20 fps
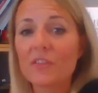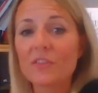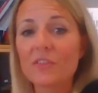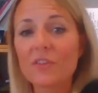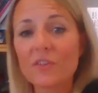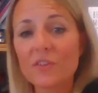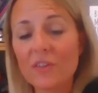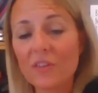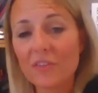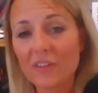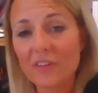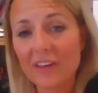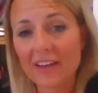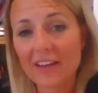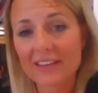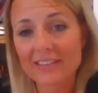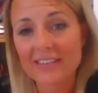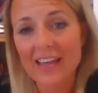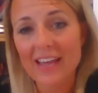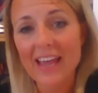The other
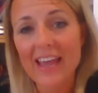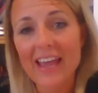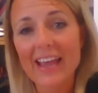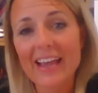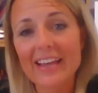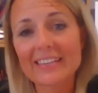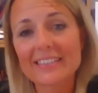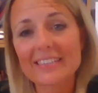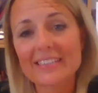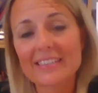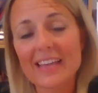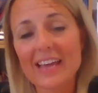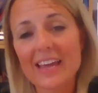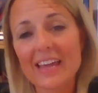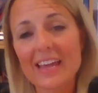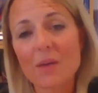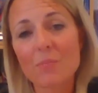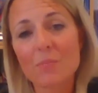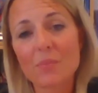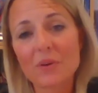thing is
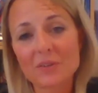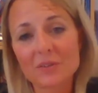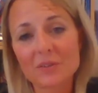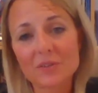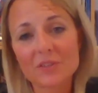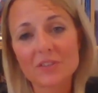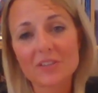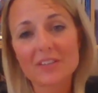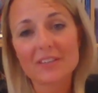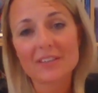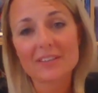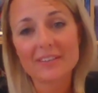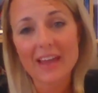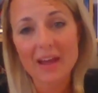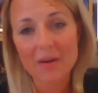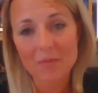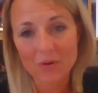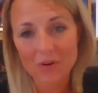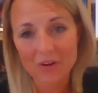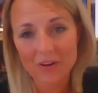they build
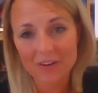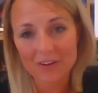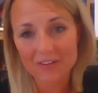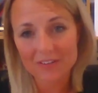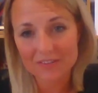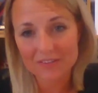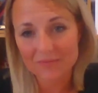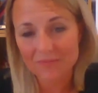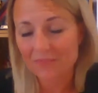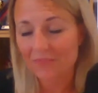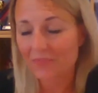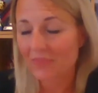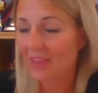networks